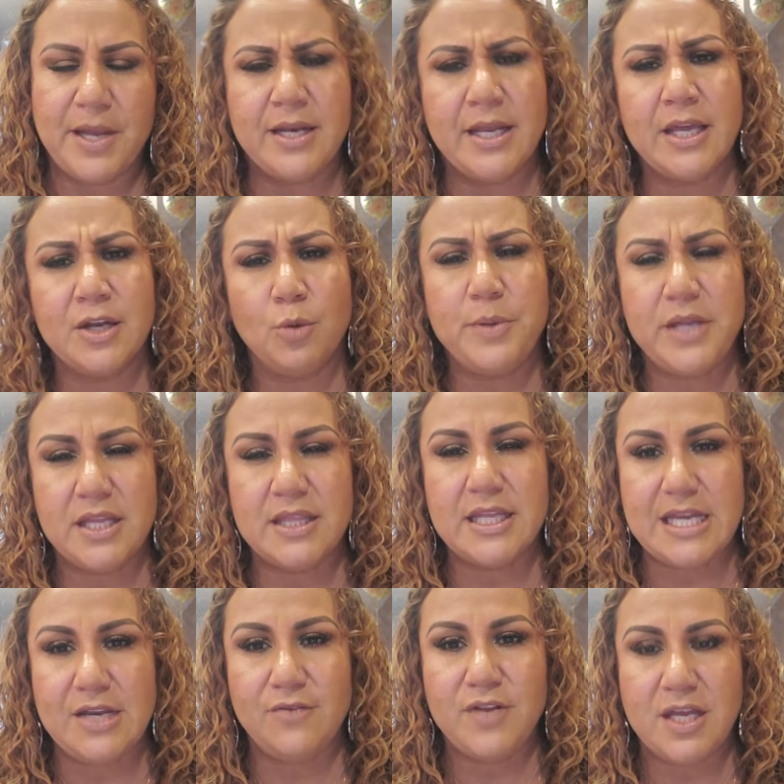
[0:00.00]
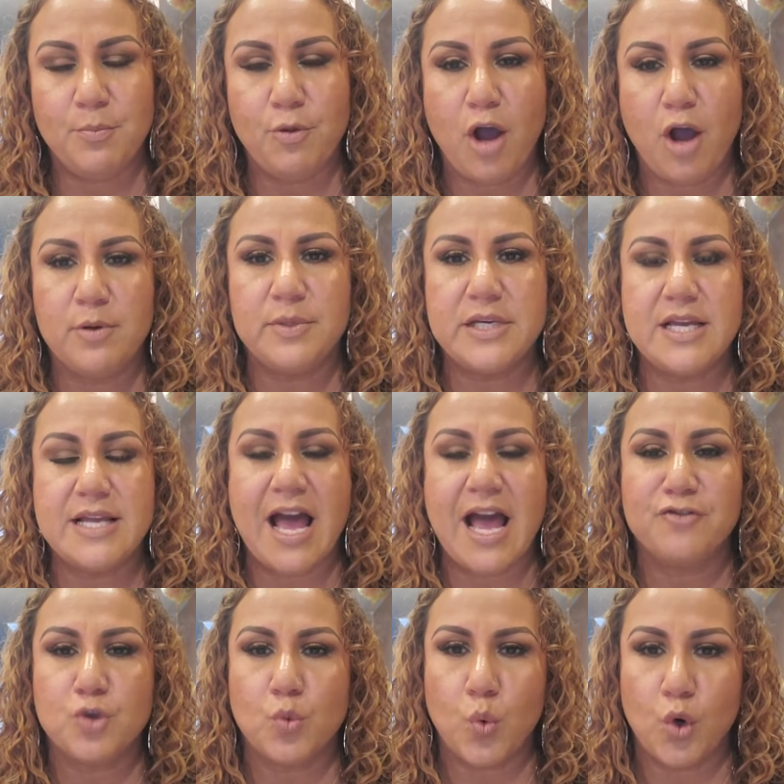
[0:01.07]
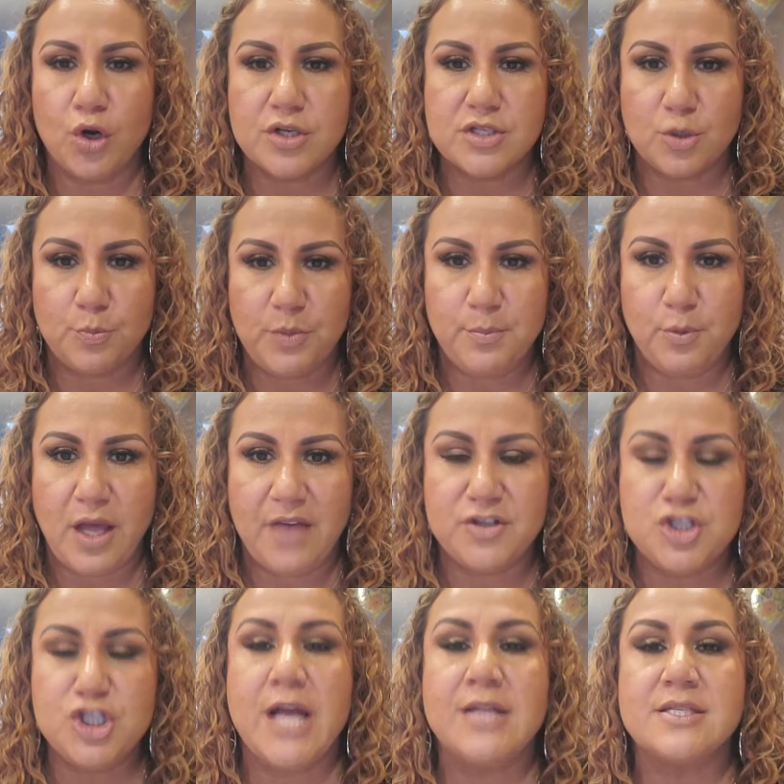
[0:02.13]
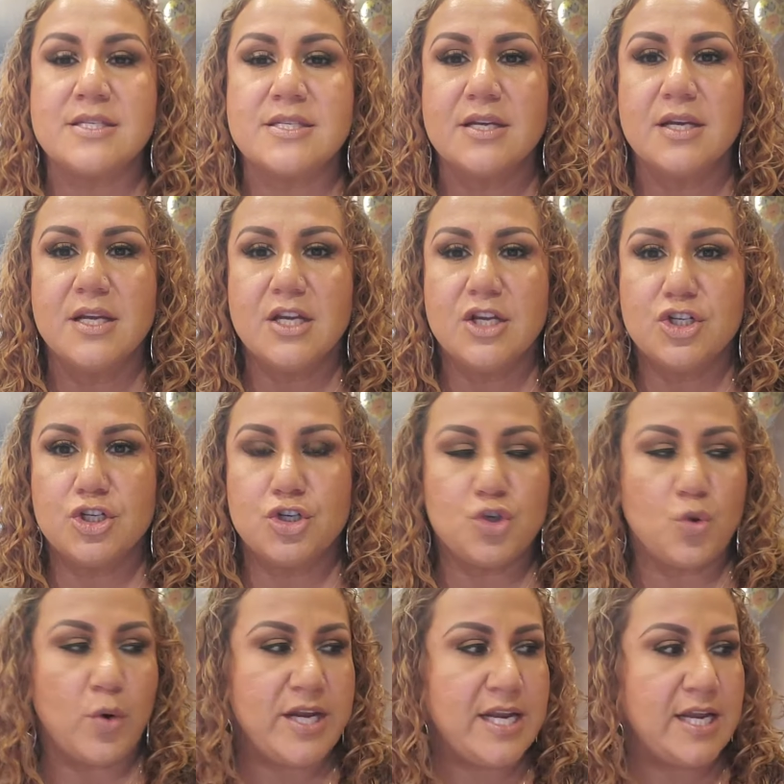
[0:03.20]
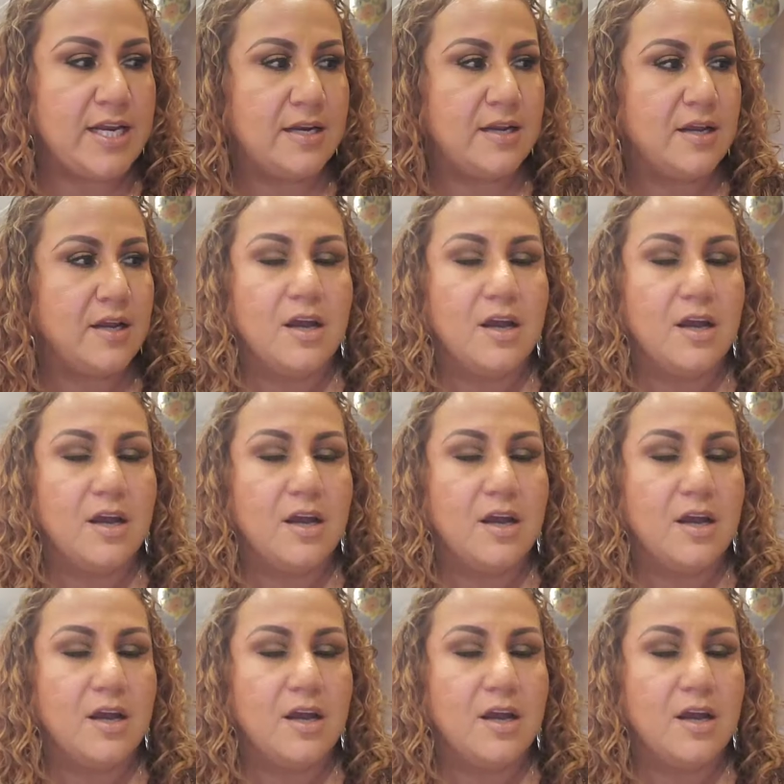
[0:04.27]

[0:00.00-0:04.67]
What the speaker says: And it'll be in the evening, probably after work, so people have a chance to join in.